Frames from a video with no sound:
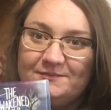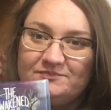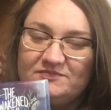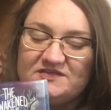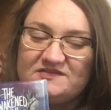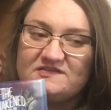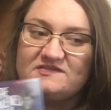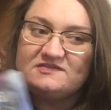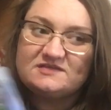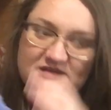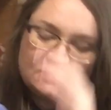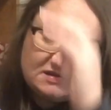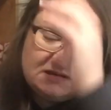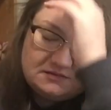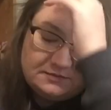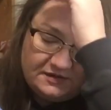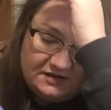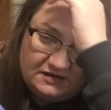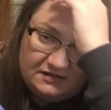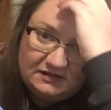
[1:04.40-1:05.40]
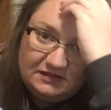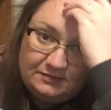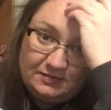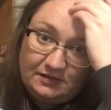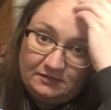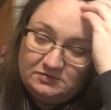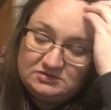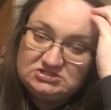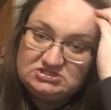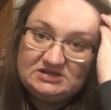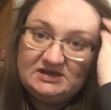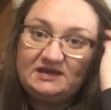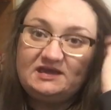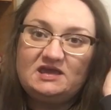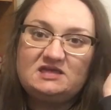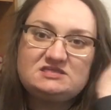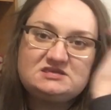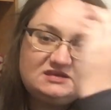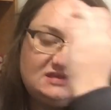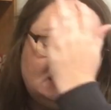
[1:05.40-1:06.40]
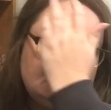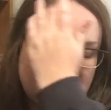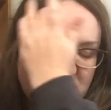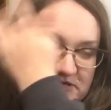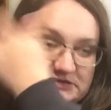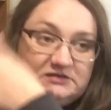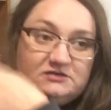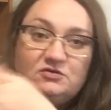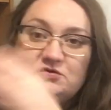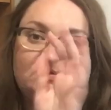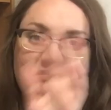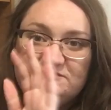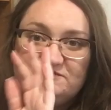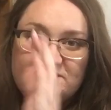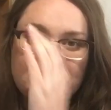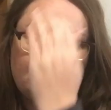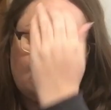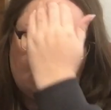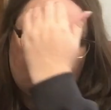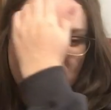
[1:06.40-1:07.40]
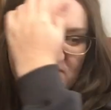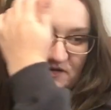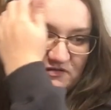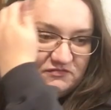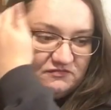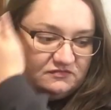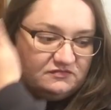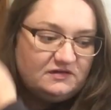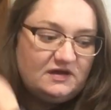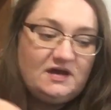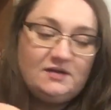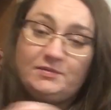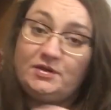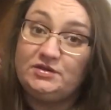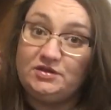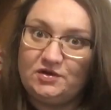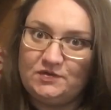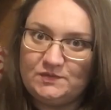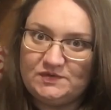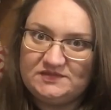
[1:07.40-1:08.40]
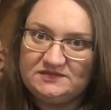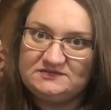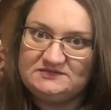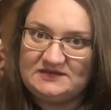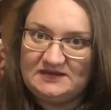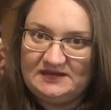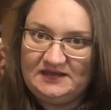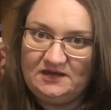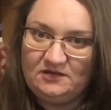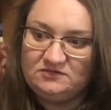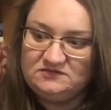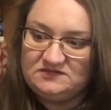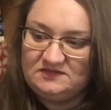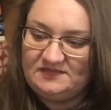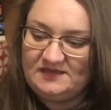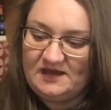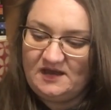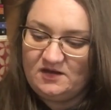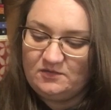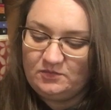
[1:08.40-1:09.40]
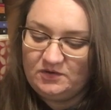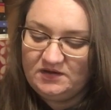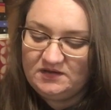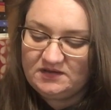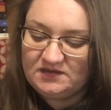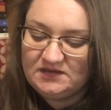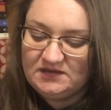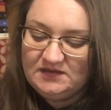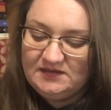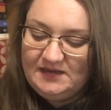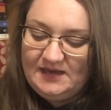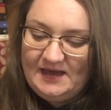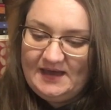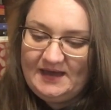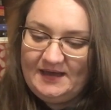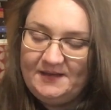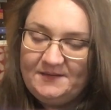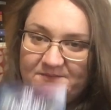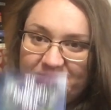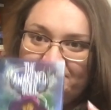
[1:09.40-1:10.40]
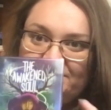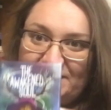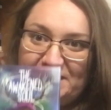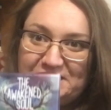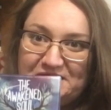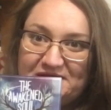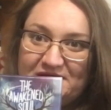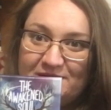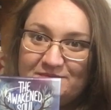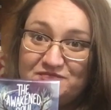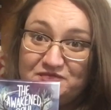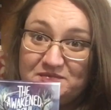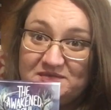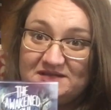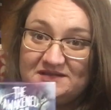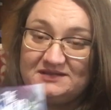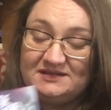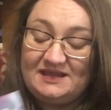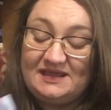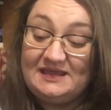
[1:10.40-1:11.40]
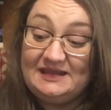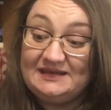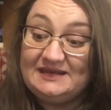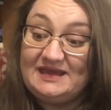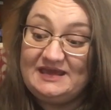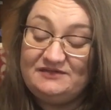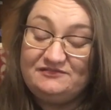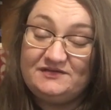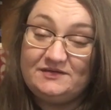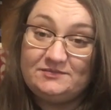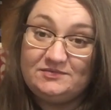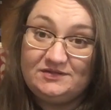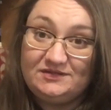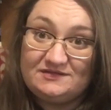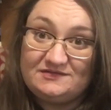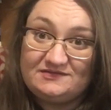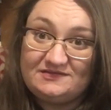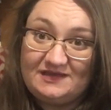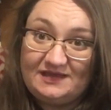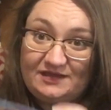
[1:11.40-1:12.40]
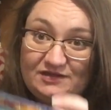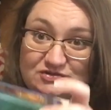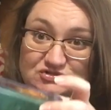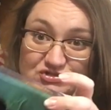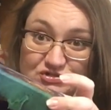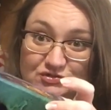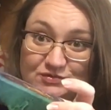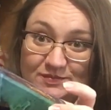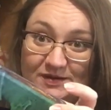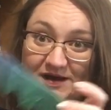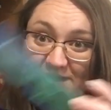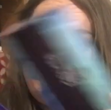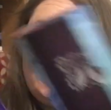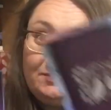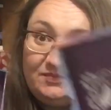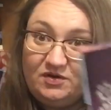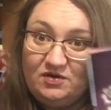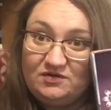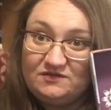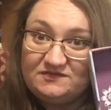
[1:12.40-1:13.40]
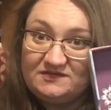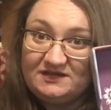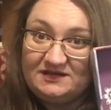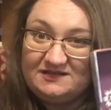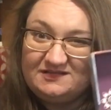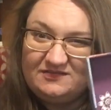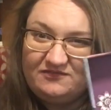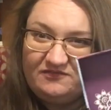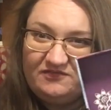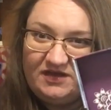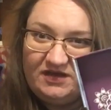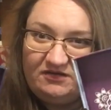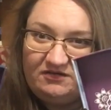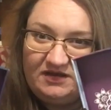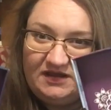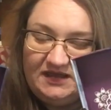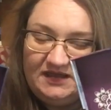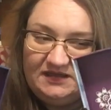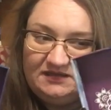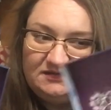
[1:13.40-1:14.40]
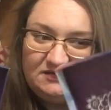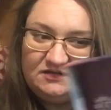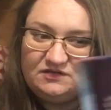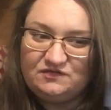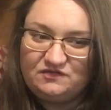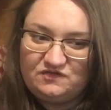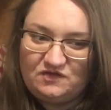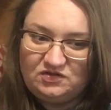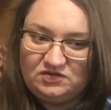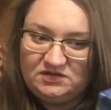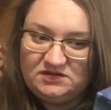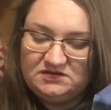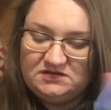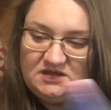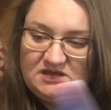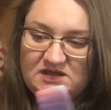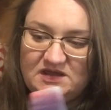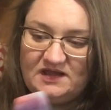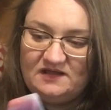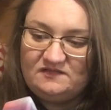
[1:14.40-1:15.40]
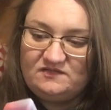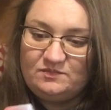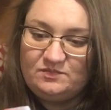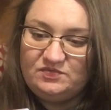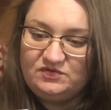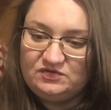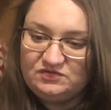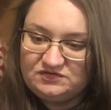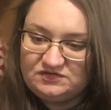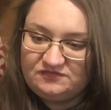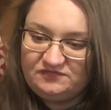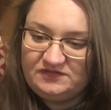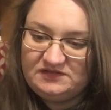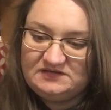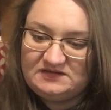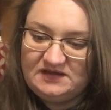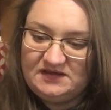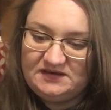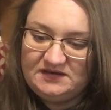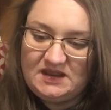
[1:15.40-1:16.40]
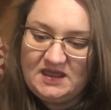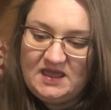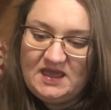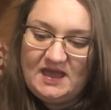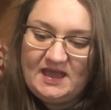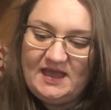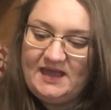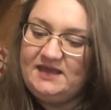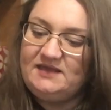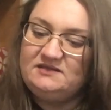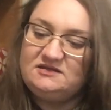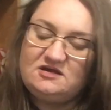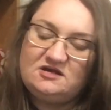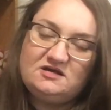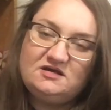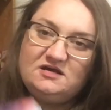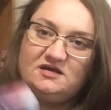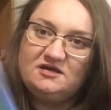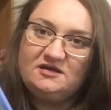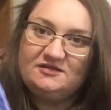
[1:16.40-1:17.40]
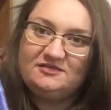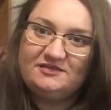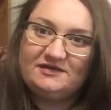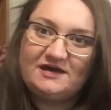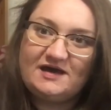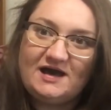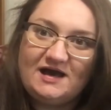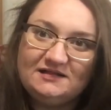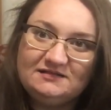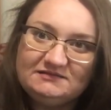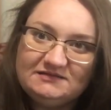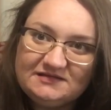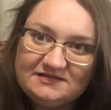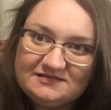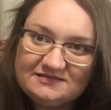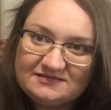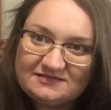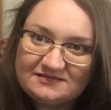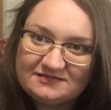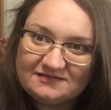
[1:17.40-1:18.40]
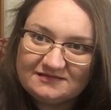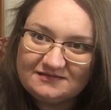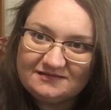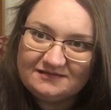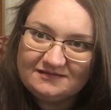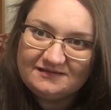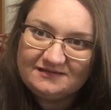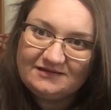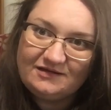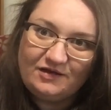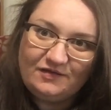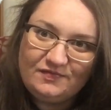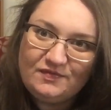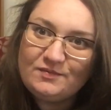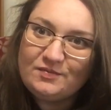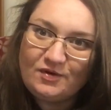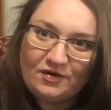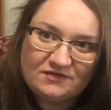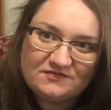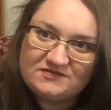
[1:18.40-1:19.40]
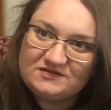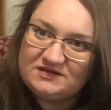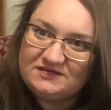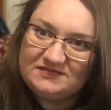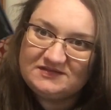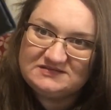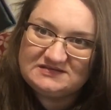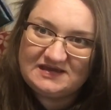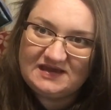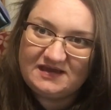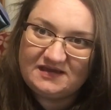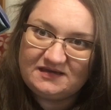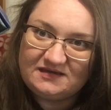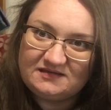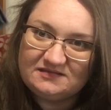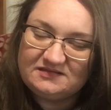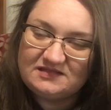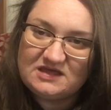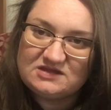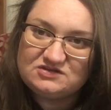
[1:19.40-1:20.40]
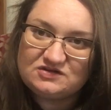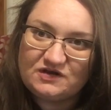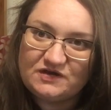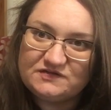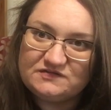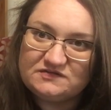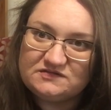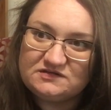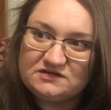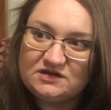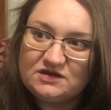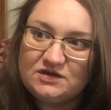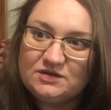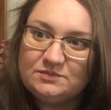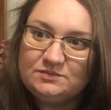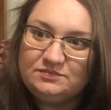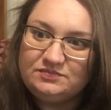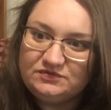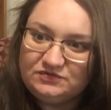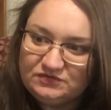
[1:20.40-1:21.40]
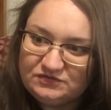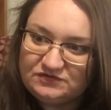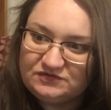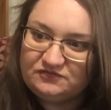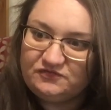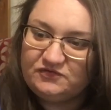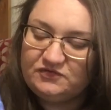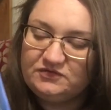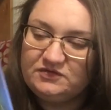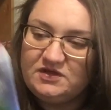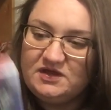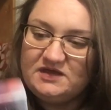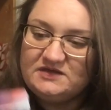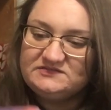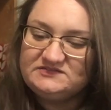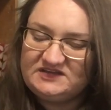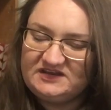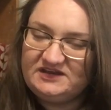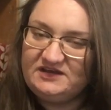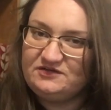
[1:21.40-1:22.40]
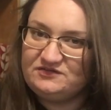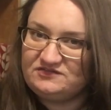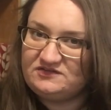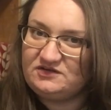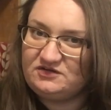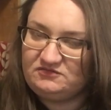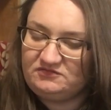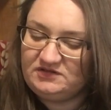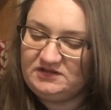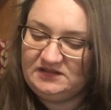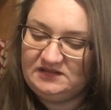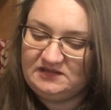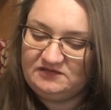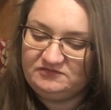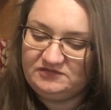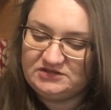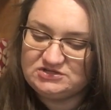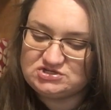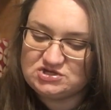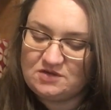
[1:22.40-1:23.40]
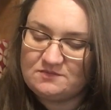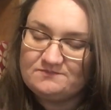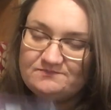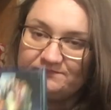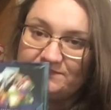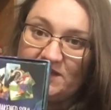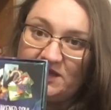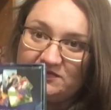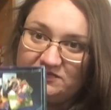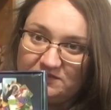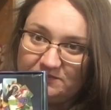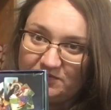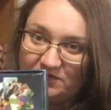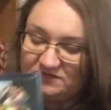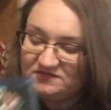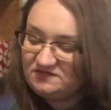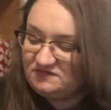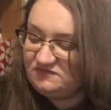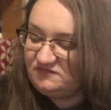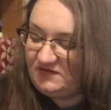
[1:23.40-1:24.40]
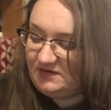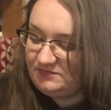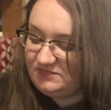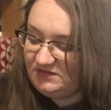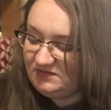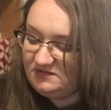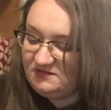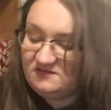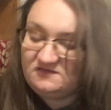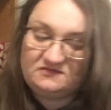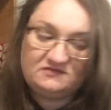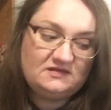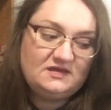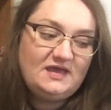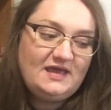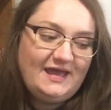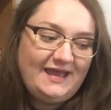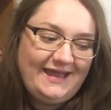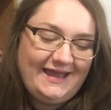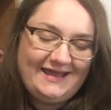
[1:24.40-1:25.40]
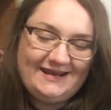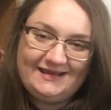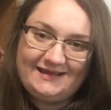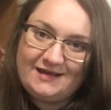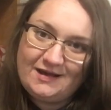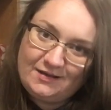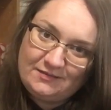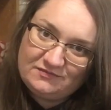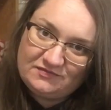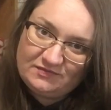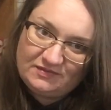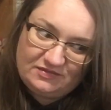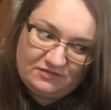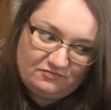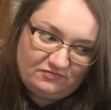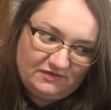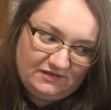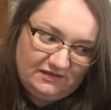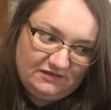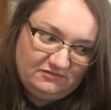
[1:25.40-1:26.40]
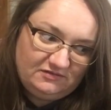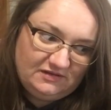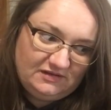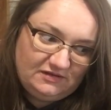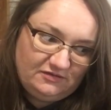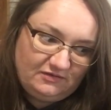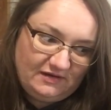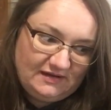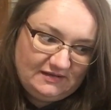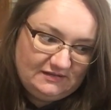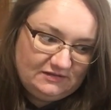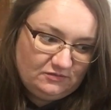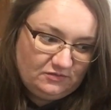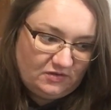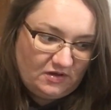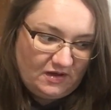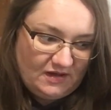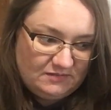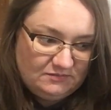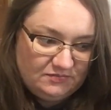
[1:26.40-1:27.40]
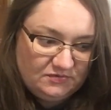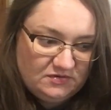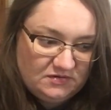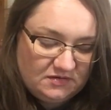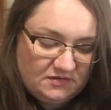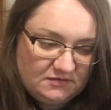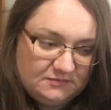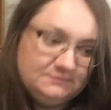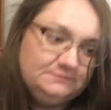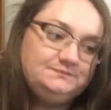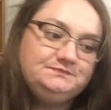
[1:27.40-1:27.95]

This is an independently published deck. Ethony did all of this herself, along with Danielle did the artwork, and it comes in a fabulous like 2-part box, and it's very solid. It's beautifully done, and the colours on the box and in the deck, they're just beautiful. Danielle's done a really lovely job. The box is fabulous, and it comes with a really great little guidebook,